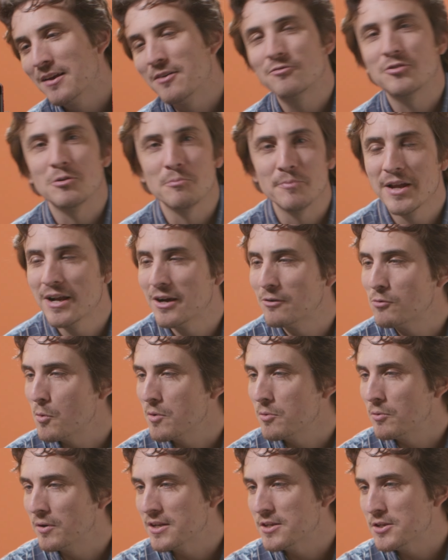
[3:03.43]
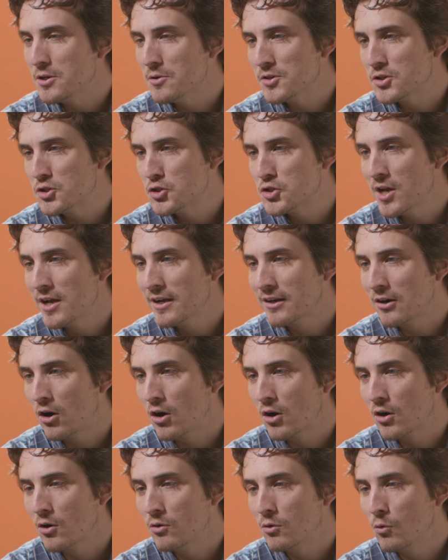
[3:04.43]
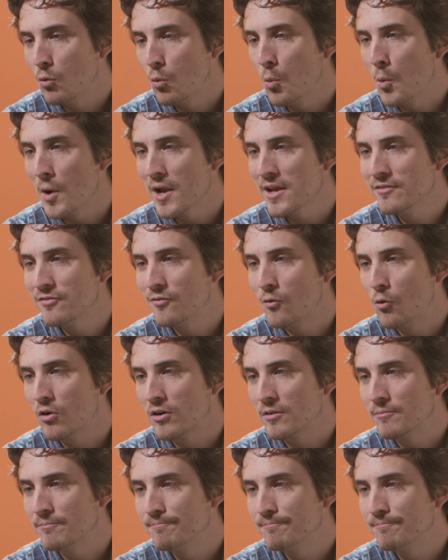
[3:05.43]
From there, what we want to do is check our waveform.